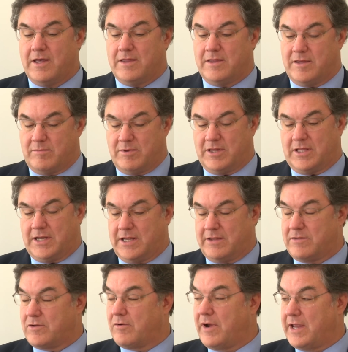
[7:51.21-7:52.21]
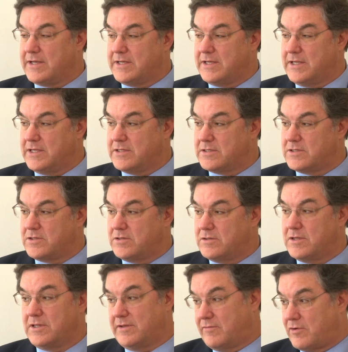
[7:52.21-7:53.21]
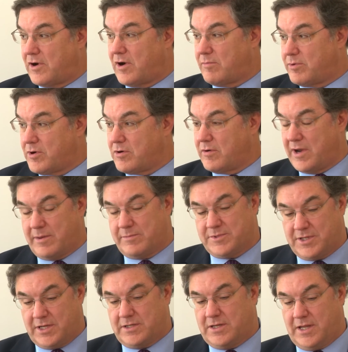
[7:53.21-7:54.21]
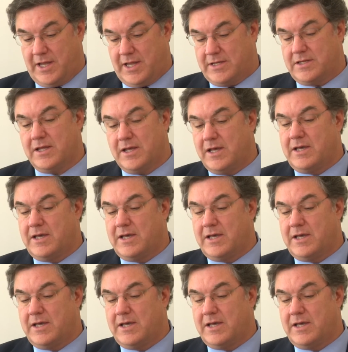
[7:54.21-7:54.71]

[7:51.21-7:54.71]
the ability of the grantees to deliver our programs, and